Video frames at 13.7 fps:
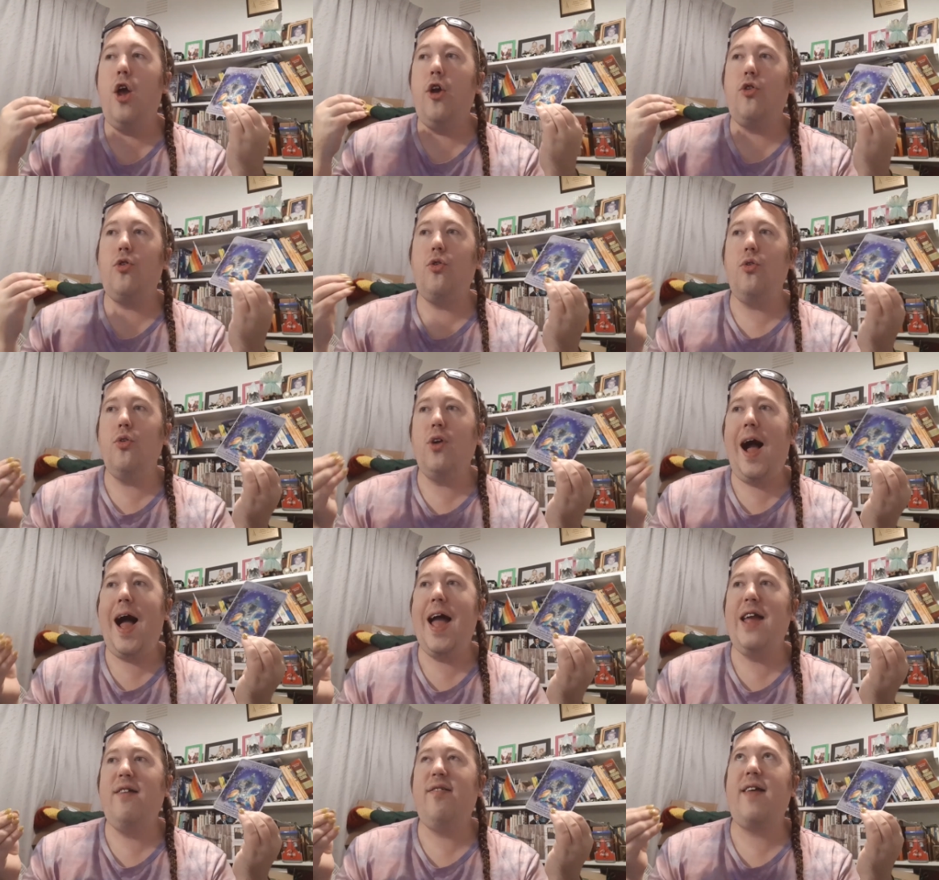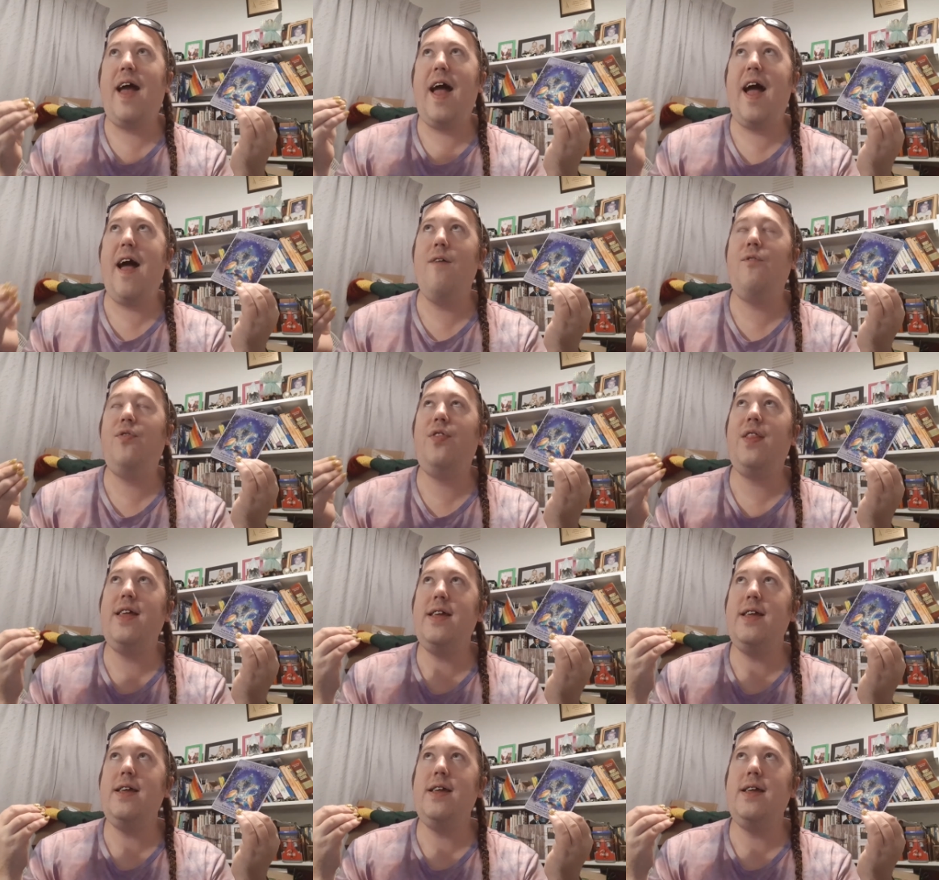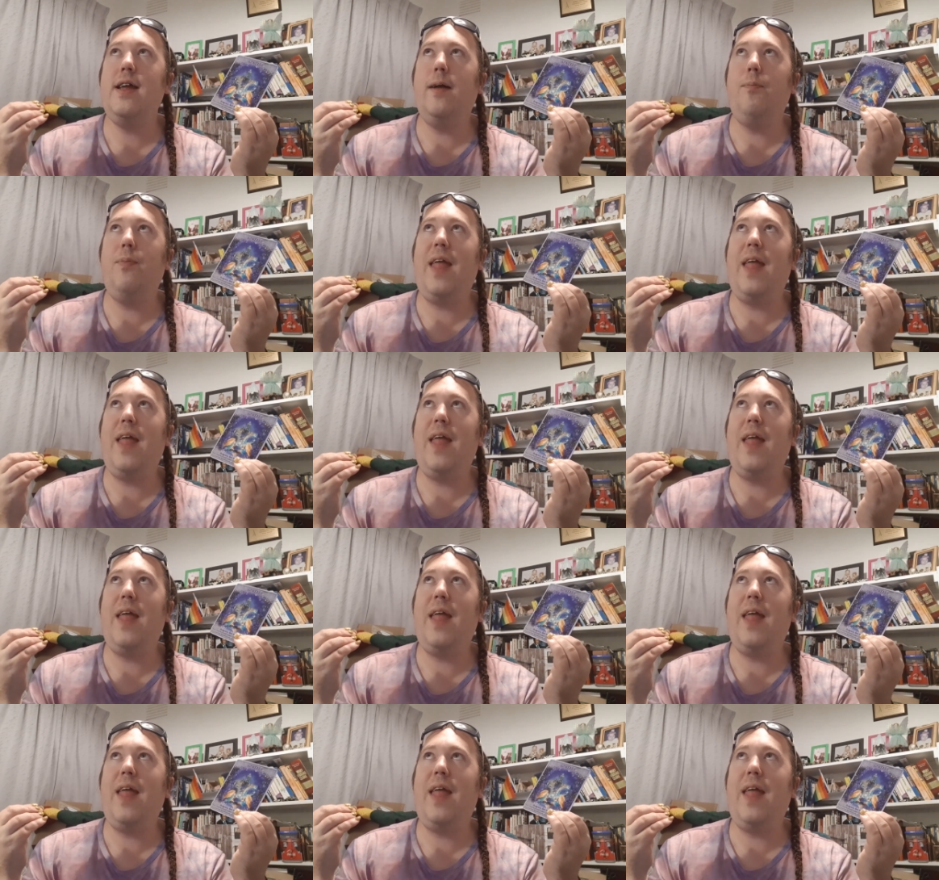you guys have the...